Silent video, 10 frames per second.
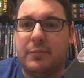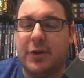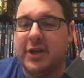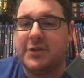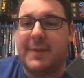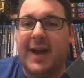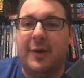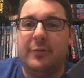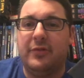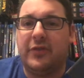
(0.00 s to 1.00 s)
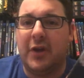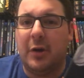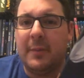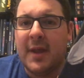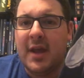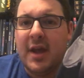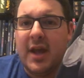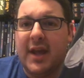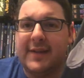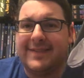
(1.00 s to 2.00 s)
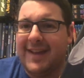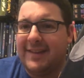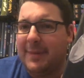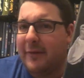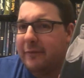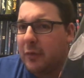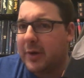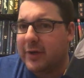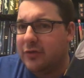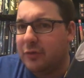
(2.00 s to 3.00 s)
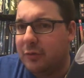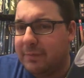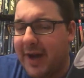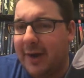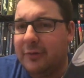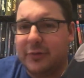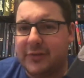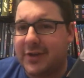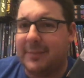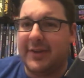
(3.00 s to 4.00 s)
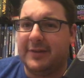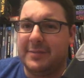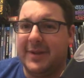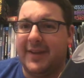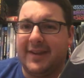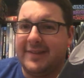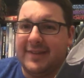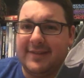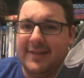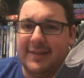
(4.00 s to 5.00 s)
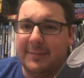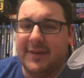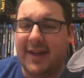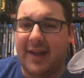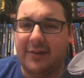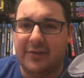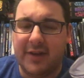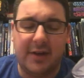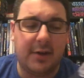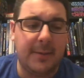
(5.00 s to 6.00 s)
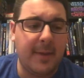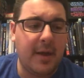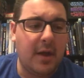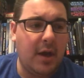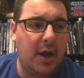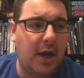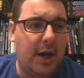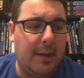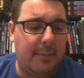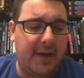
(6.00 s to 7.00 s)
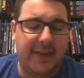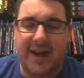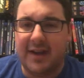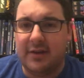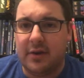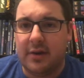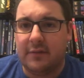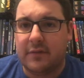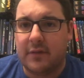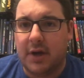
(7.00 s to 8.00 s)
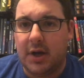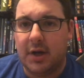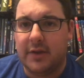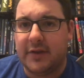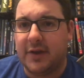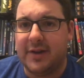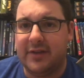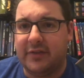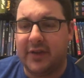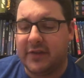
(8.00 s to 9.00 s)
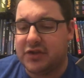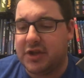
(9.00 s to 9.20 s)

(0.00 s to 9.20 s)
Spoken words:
British pounds, so it says about £42, which comes out to be like $60-something here. And then there is like the